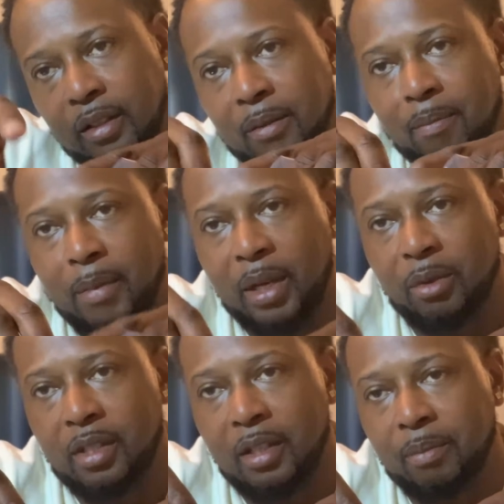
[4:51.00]
metal
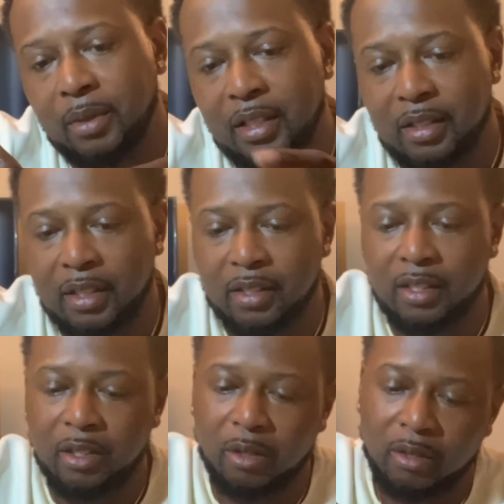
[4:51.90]
tip that says
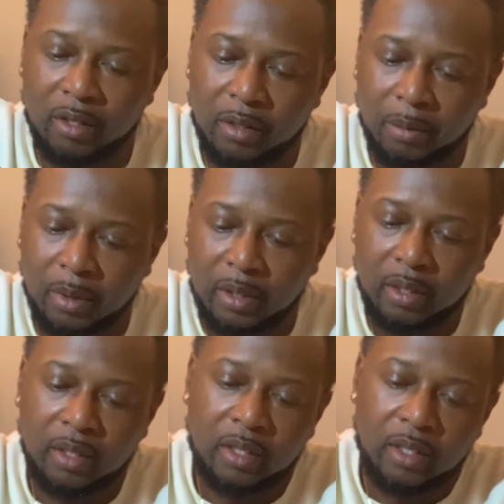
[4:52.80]
DIOR on it.
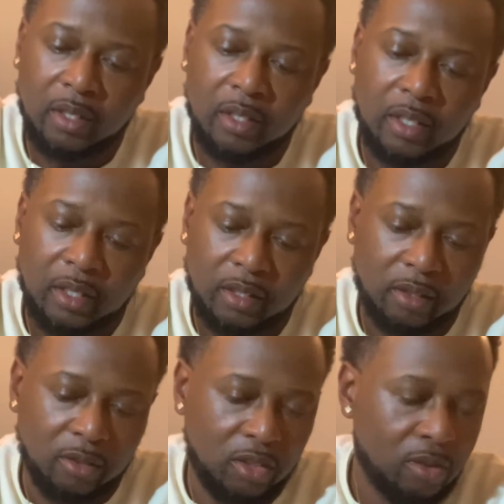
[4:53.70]
So
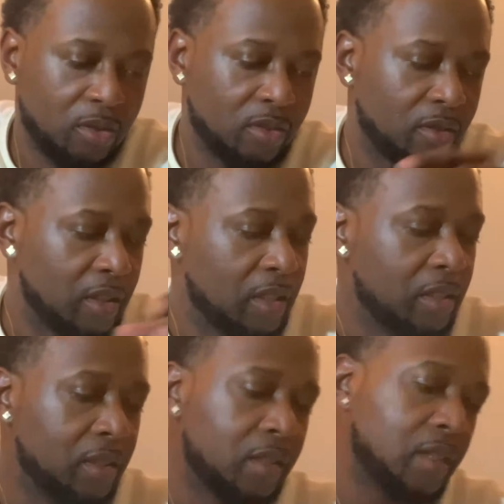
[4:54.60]

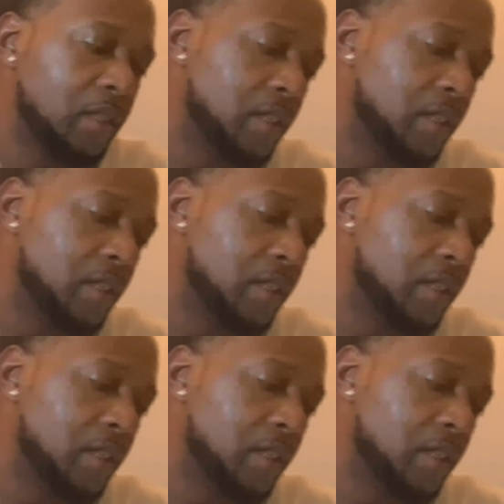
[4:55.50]
shoestrings.